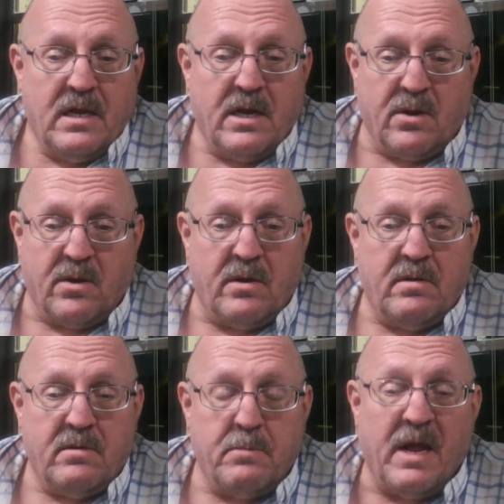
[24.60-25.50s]
here in
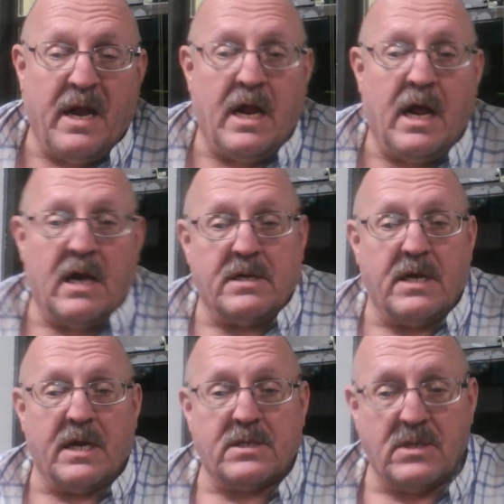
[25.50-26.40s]
the Panhandle of
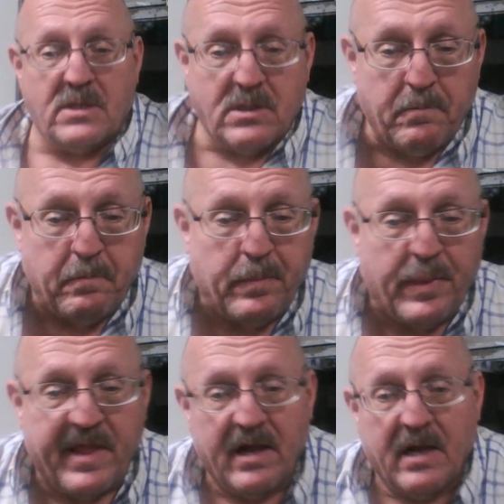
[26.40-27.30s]
Texas.
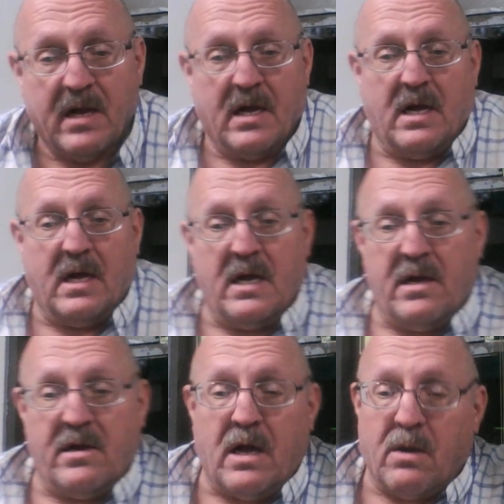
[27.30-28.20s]

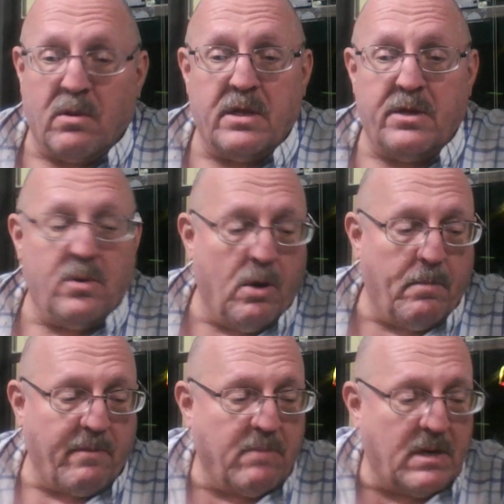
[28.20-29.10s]
And I really do
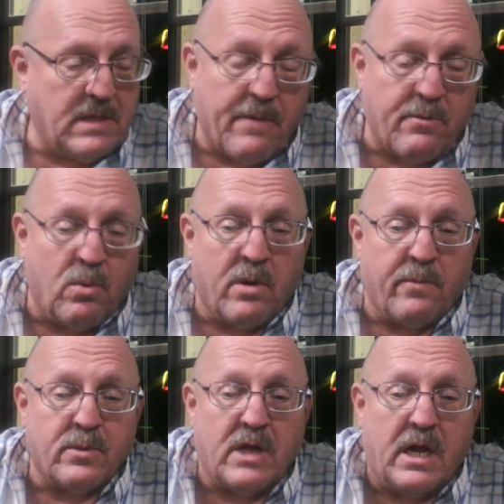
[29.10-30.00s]
hope everybody's having a
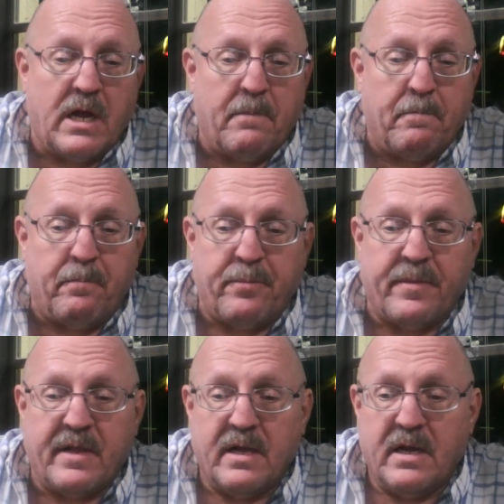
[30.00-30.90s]
wonderful day.
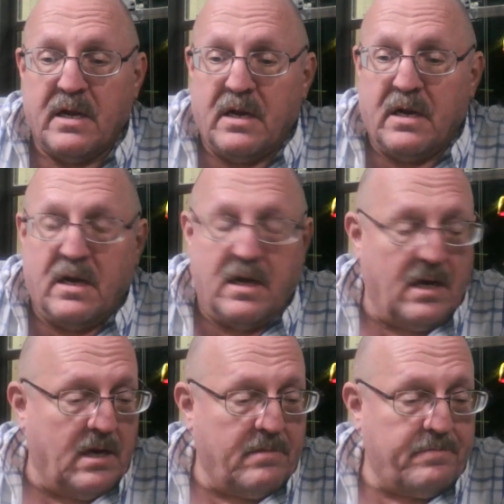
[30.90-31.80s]

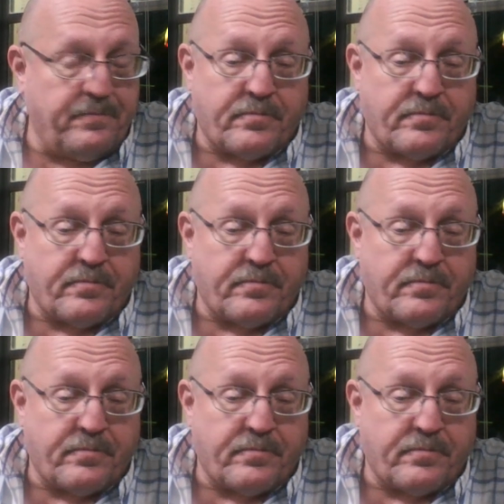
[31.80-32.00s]
Uh,